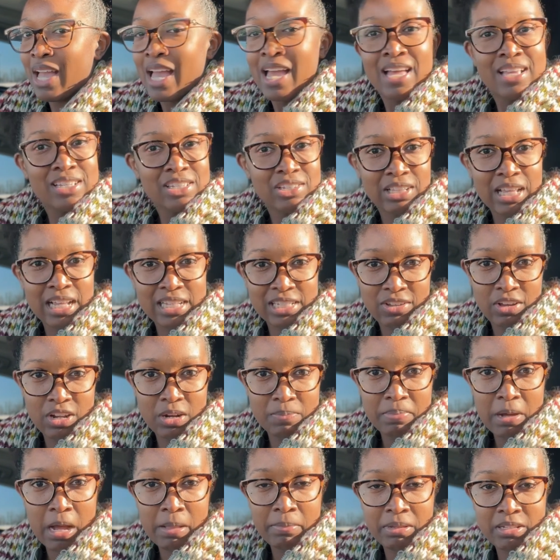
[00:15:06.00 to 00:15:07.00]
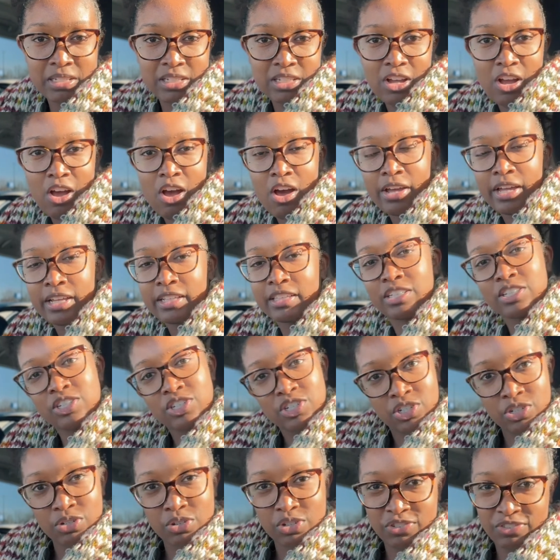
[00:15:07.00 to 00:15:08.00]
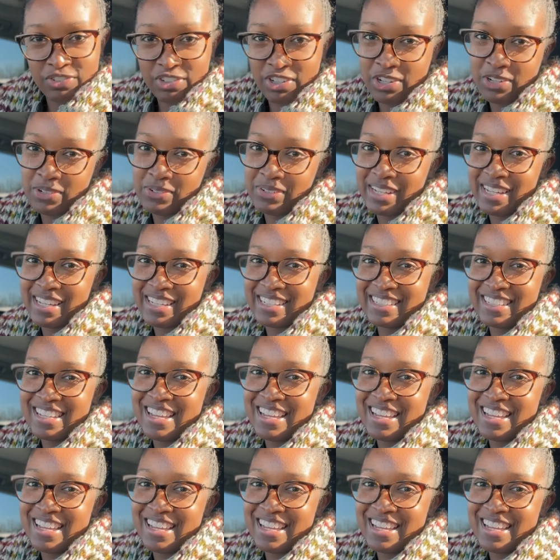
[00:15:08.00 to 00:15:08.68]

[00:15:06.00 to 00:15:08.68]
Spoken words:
So let's go to Publix, y'all, and get this juice real quick.